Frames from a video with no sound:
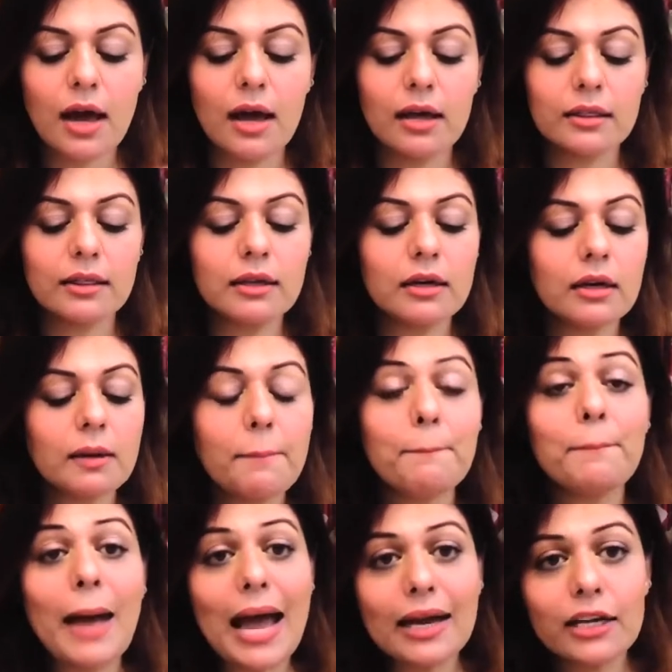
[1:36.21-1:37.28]
The
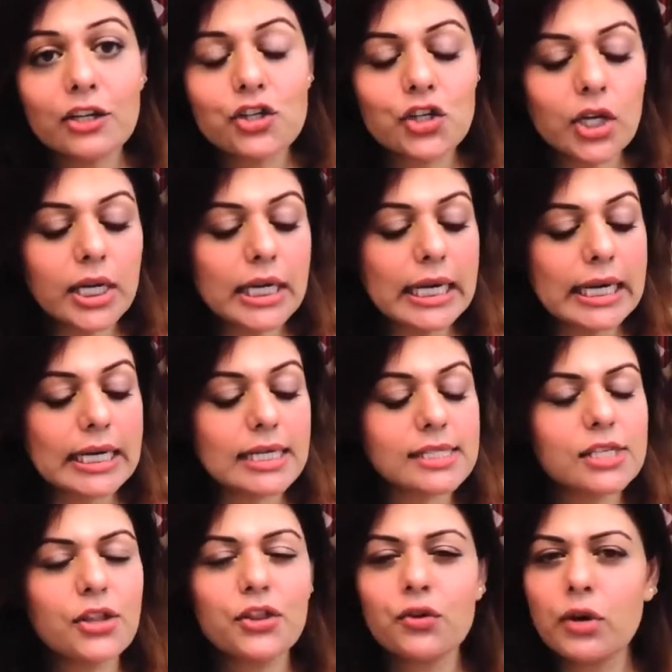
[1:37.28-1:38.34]
packaging is
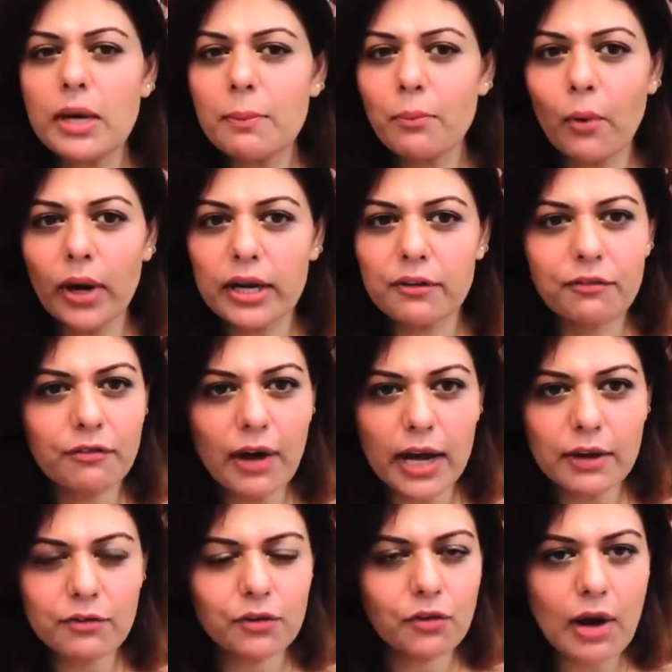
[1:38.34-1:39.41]

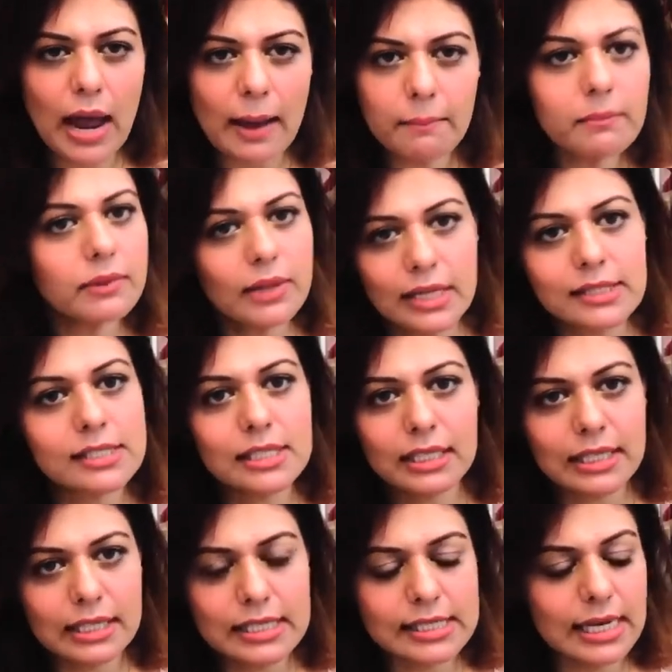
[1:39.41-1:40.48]
3.5 gram. That's the
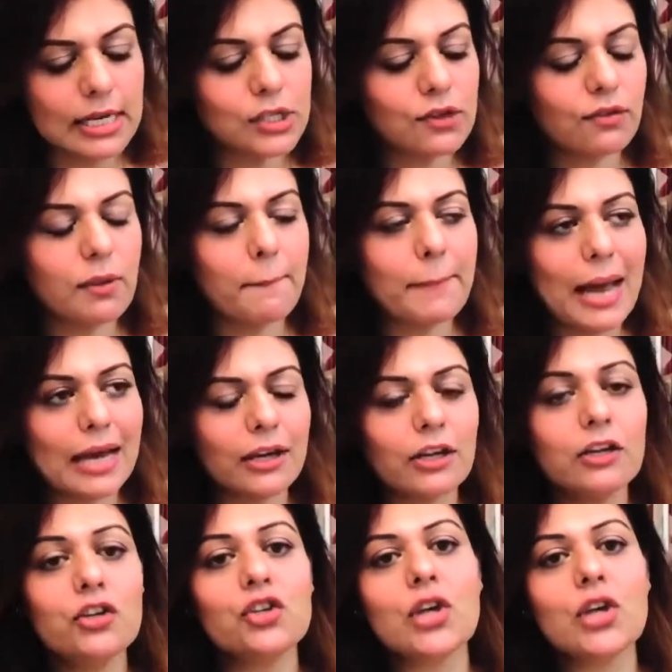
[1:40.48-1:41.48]
content of the package.